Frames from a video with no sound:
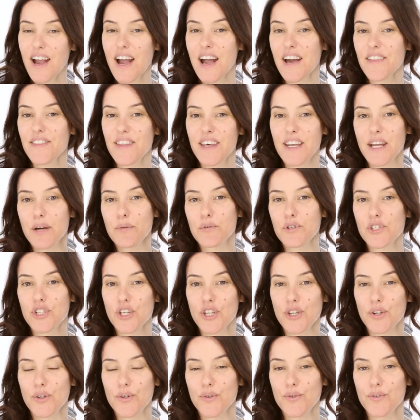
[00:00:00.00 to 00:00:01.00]
and then I would
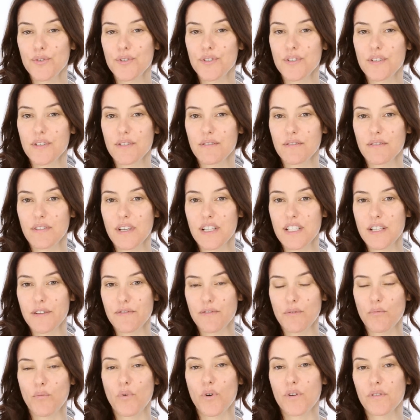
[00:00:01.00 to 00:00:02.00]
use a
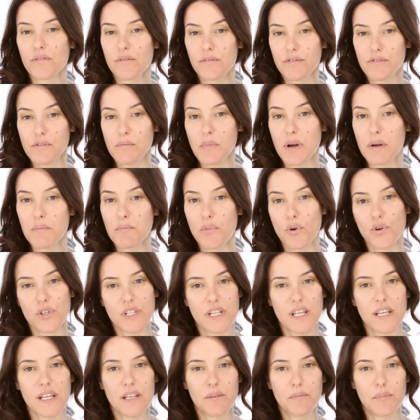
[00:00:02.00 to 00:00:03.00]
different one for my
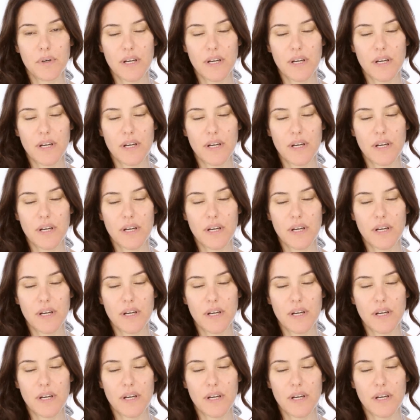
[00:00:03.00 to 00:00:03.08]
body,